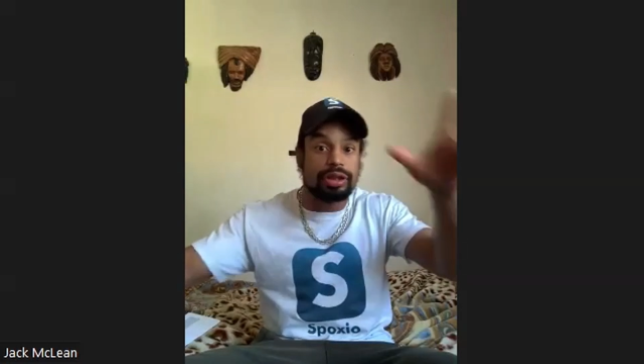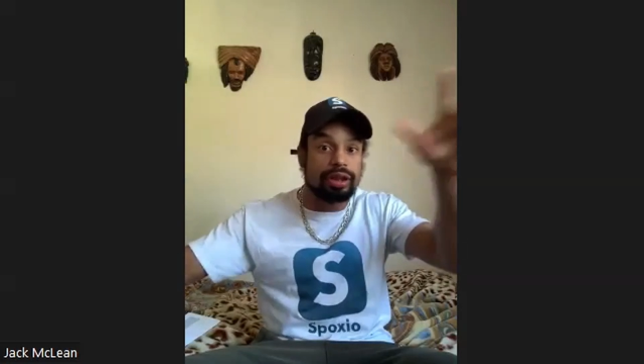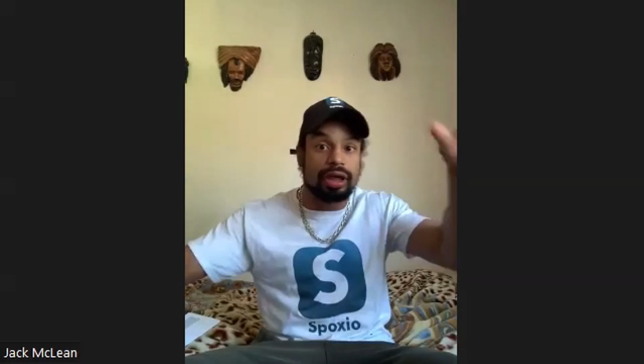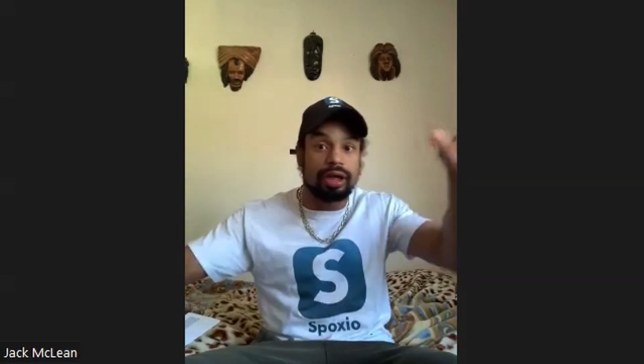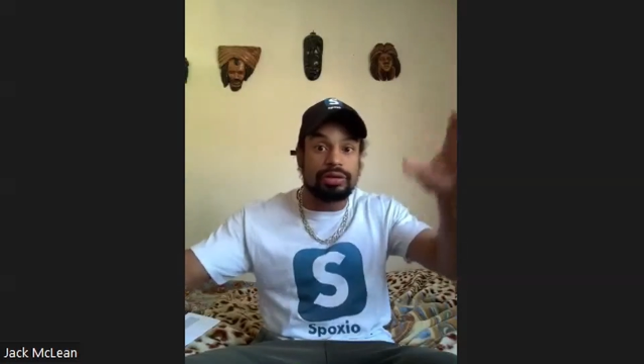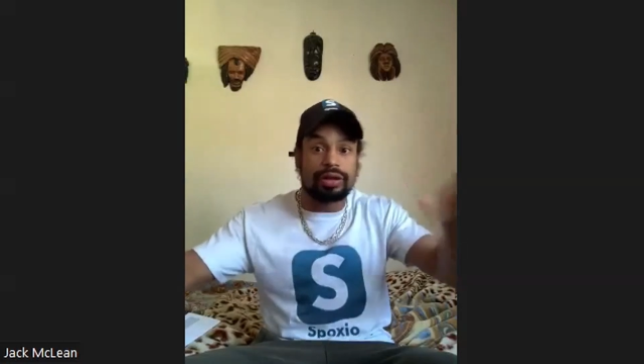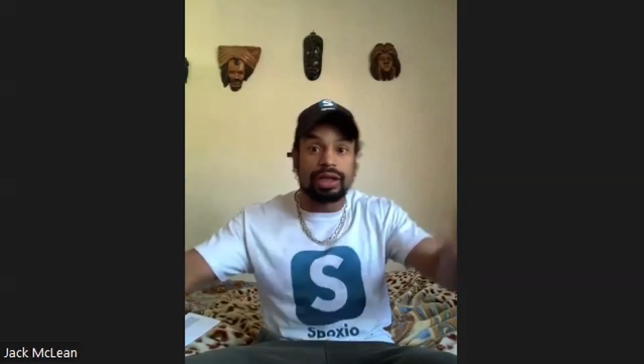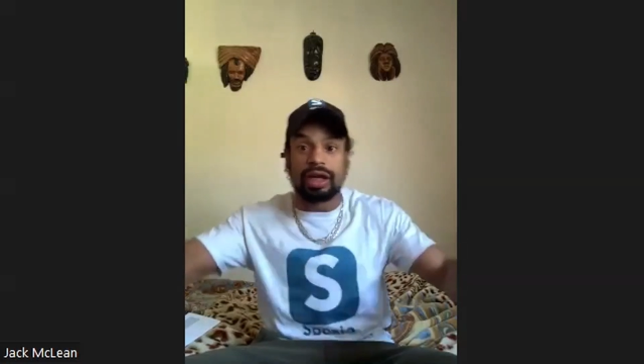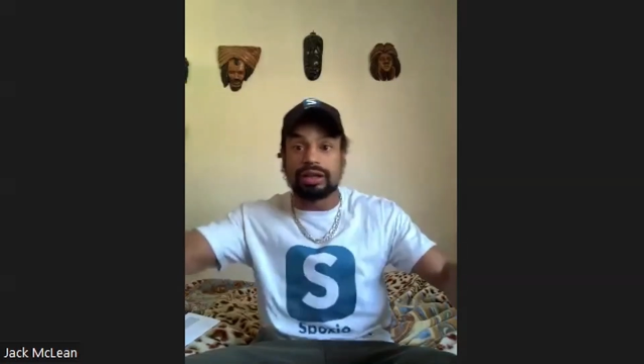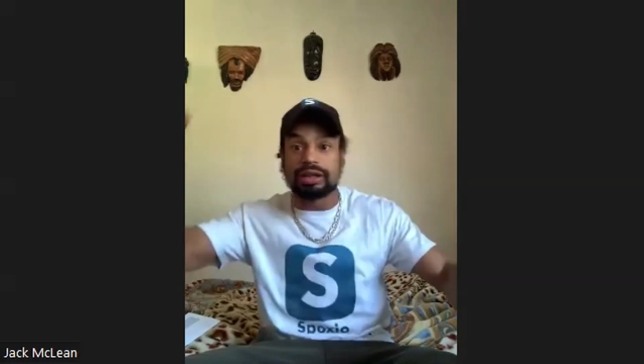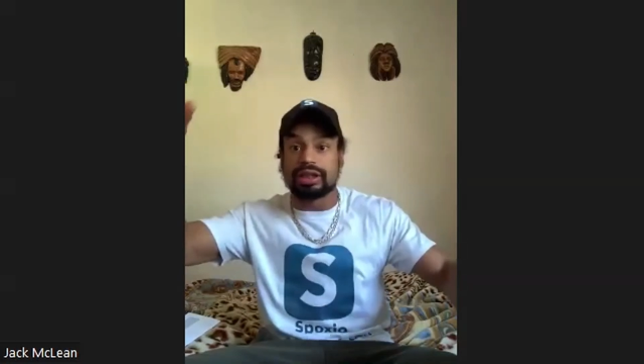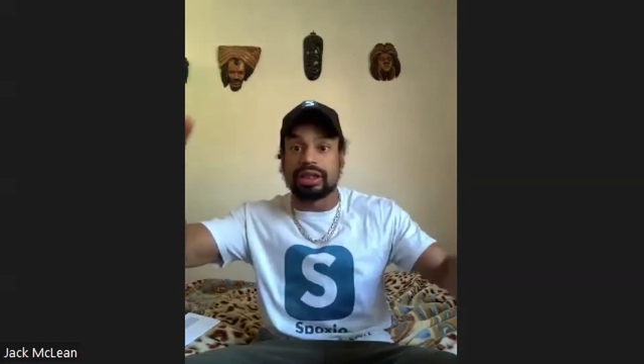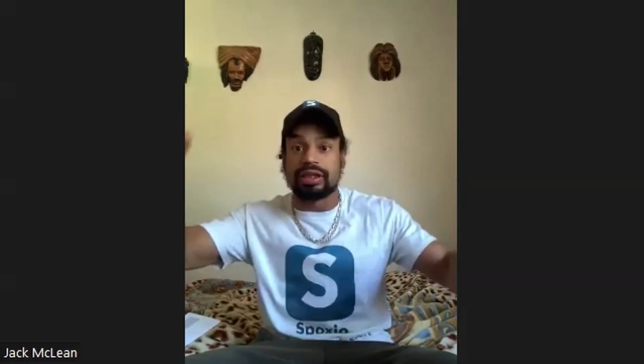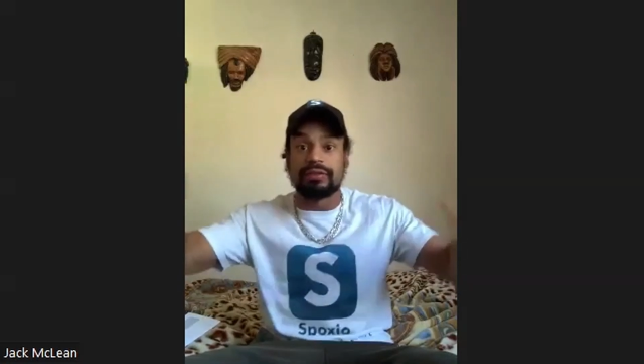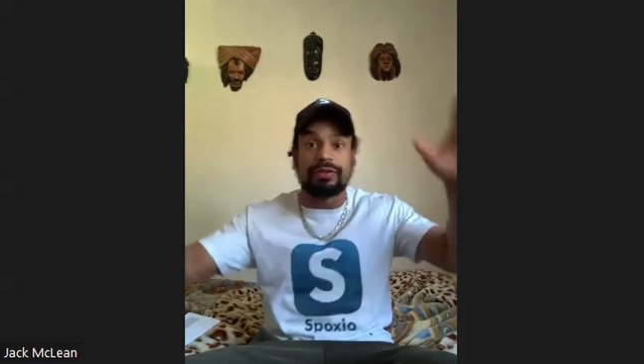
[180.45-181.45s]
you know,
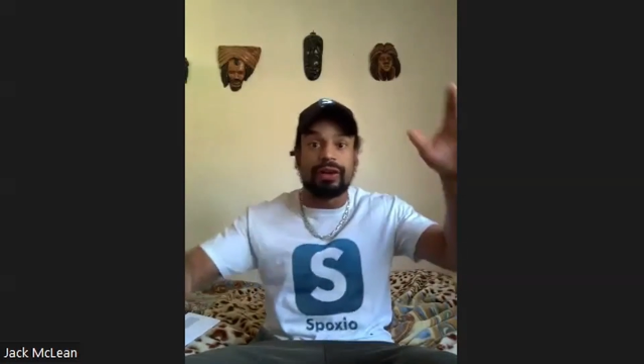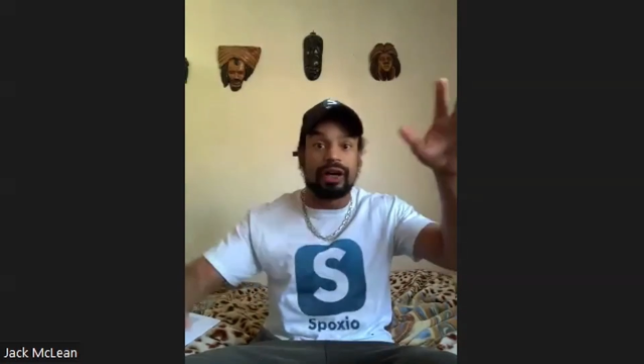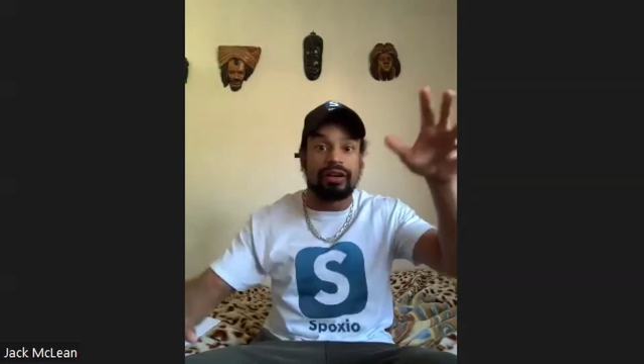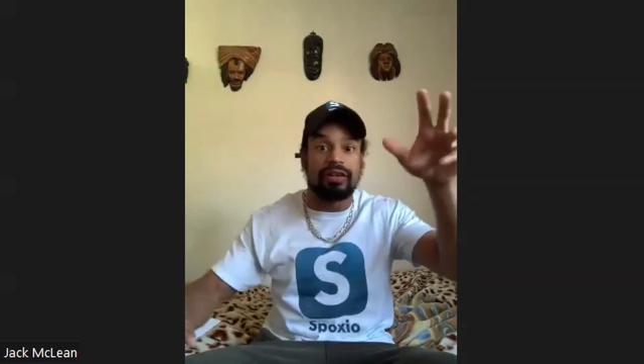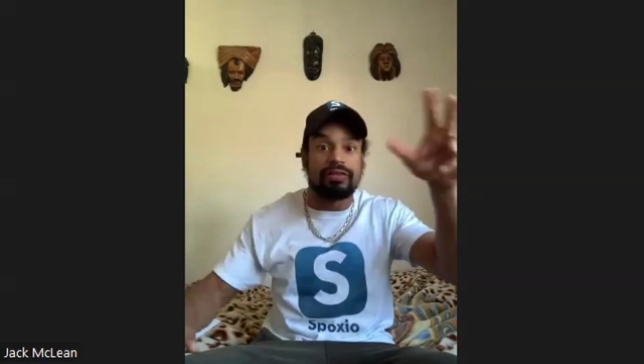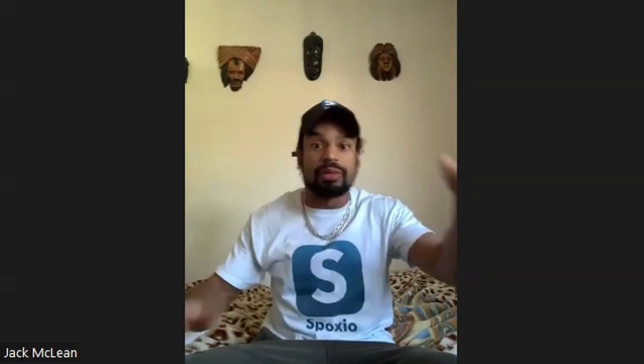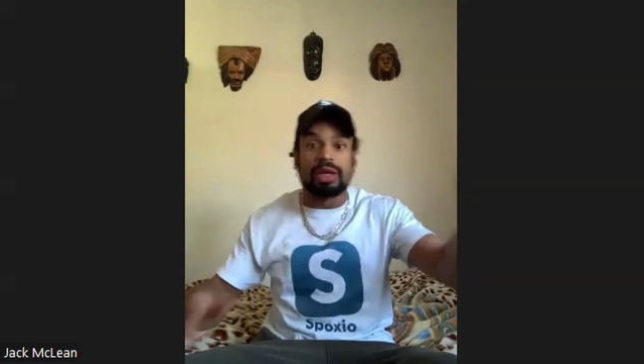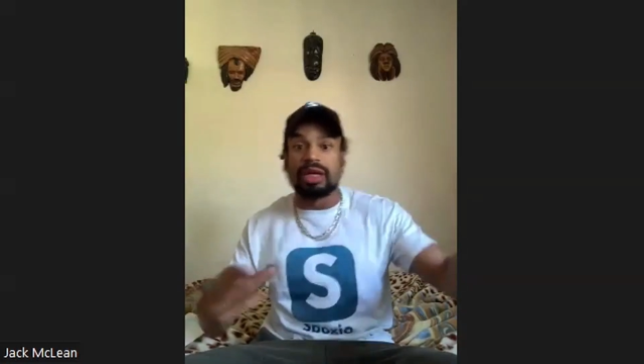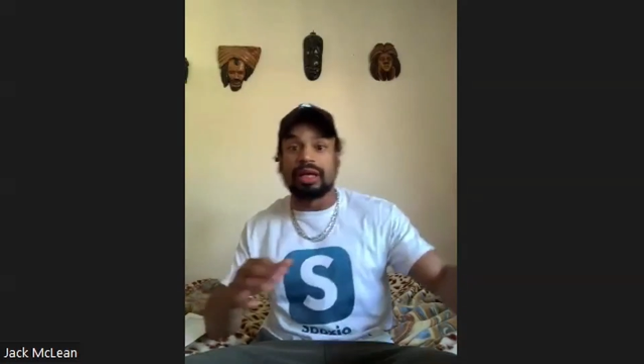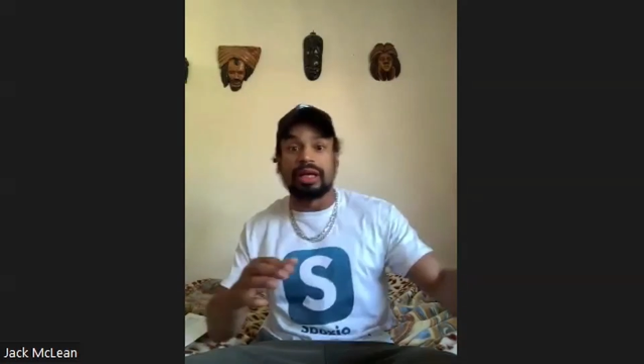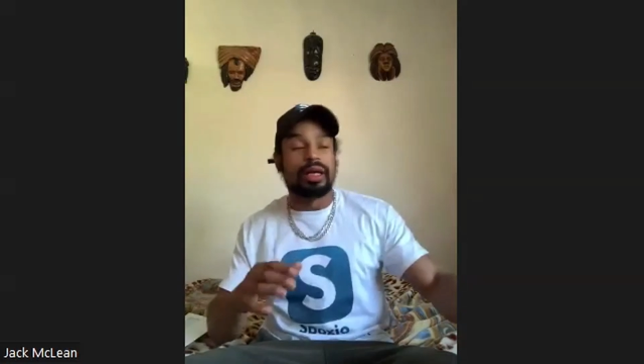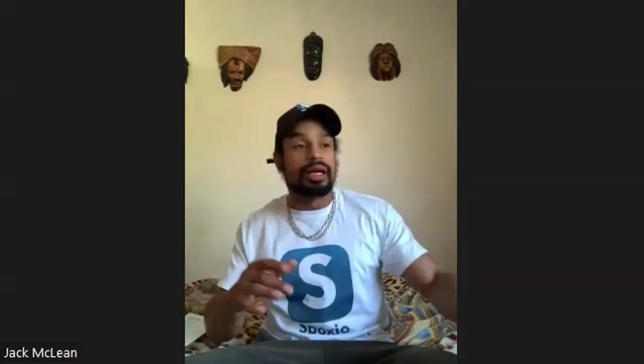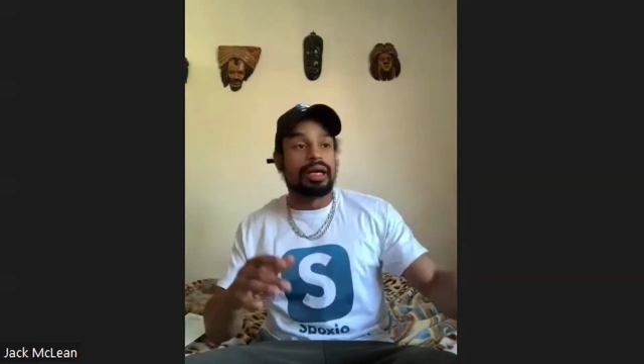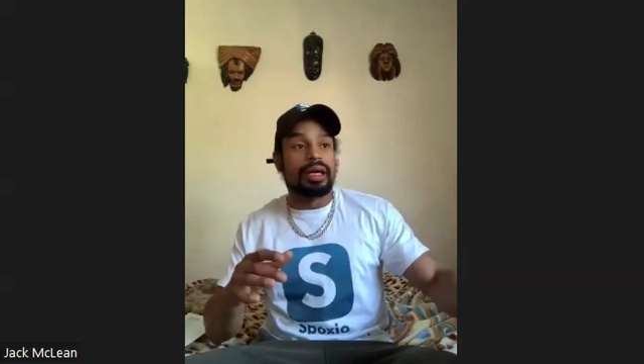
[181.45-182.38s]
dancing in front of me.